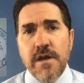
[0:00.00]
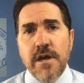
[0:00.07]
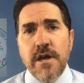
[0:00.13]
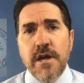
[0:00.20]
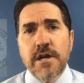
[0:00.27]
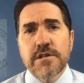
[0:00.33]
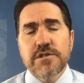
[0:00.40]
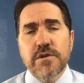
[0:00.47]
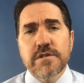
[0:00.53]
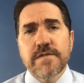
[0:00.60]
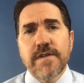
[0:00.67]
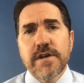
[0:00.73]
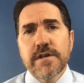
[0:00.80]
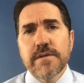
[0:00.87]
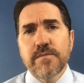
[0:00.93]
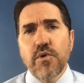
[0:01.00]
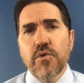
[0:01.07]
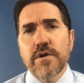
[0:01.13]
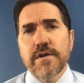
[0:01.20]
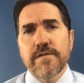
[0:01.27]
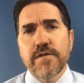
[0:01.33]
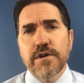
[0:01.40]
So it's very
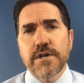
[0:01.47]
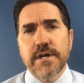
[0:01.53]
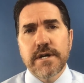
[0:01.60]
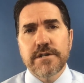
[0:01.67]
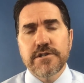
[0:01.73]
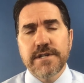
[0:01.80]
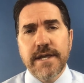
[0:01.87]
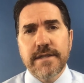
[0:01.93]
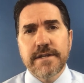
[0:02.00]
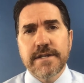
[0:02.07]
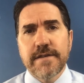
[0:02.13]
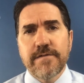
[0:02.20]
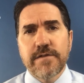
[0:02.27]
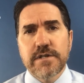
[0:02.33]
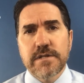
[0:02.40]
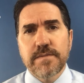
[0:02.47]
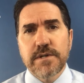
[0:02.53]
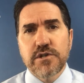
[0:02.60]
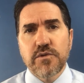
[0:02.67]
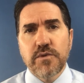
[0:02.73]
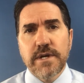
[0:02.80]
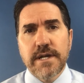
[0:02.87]
important for you to understand the difference
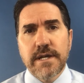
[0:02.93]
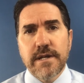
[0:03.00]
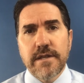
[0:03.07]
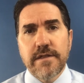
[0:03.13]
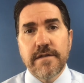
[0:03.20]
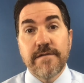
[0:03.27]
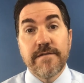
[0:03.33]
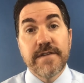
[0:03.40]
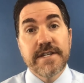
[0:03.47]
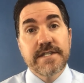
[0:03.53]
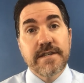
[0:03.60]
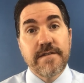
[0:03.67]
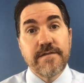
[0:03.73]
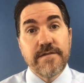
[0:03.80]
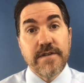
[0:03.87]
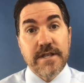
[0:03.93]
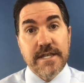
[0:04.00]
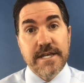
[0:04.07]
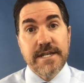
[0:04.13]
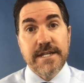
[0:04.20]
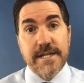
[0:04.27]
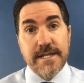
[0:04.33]
between the visa
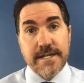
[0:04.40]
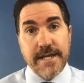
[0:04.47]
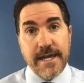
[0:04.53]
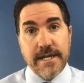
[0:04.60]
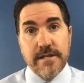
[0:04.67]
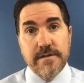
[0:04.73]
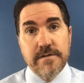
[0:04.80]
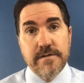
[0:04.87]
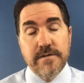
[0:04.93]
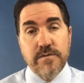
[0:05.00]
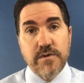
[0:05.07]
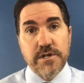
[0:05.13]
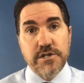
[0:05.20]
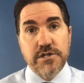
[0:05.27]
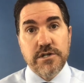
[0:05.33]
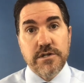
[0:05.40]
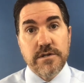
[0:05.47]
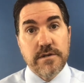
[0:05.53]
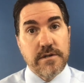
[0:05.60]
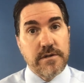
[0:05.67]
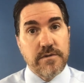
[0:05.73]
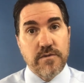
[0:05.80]
validity date, which,
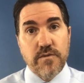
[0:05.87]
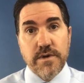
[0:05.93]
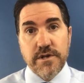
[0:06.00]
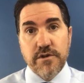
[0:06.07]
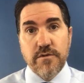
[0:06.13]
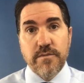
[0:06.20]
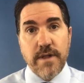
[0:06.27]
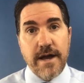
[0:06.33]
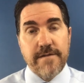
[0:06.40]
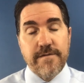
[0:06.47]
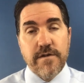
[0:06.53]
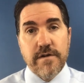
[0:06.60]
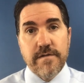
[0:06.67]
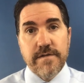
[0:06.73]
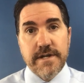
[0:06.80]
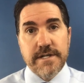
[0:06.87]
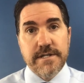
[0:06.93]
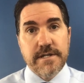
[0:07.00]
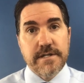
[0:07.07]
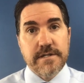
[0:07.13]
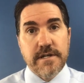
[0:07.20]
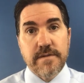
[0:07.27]
when you apply for a
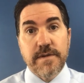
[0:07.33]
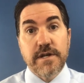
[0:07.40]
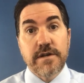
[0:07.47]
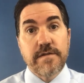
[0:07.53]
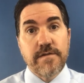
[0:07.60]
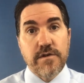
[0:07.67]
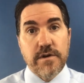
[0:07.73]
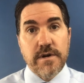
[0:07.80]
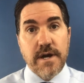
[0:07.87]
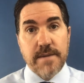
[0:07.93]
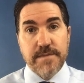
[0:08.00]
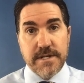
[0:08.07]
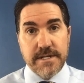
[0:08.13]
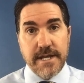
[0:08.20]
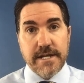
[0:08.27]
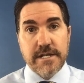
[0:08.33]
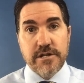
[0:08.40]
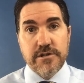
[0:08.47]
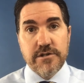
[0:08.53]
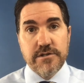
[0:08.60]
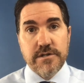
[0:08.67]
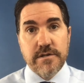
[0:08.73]
visa, it's going to be good for up to 10
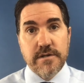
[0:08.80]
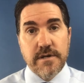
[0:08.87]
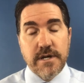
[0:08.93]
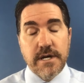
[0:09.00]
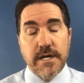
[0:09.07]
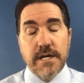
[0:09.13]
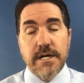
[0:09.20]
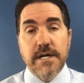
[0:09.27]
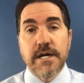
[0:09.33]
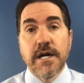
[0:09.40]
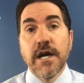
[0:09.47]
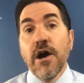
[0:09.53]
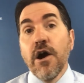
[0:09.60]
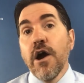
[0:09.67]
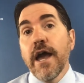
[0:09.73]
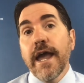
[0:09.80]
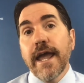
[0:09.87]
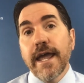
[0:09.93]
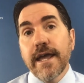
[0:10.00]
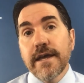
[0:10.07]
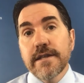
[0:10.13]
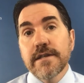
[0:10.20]
years,
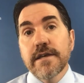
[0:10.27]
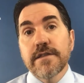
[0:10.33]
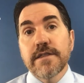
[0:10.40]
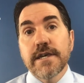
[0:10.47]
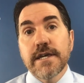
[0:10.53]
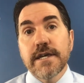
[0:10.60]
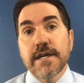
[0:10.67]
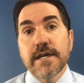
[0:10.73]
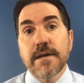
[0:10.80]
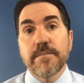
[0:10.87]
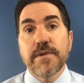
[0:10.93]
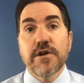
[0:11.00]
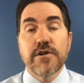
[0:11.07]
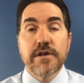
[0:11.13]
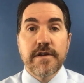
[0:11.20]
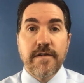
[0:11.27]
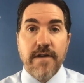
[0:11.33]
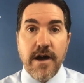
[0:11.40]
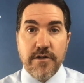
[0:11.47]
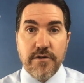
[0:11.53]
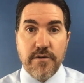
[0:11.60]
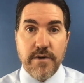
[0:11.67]
and the period of
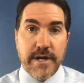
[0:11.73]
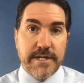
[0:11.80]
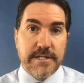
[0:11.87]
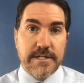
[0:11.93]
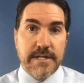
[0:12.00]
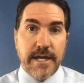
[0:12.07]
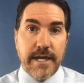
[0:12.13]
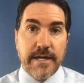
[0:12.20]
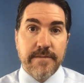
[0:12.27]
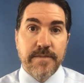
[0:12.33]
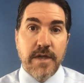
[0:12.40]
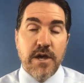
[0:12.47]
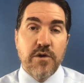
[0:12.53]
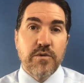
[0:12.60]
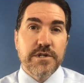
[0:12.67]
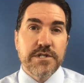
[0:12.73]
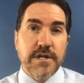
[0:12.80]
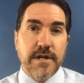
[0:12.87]
authorized stay, which on a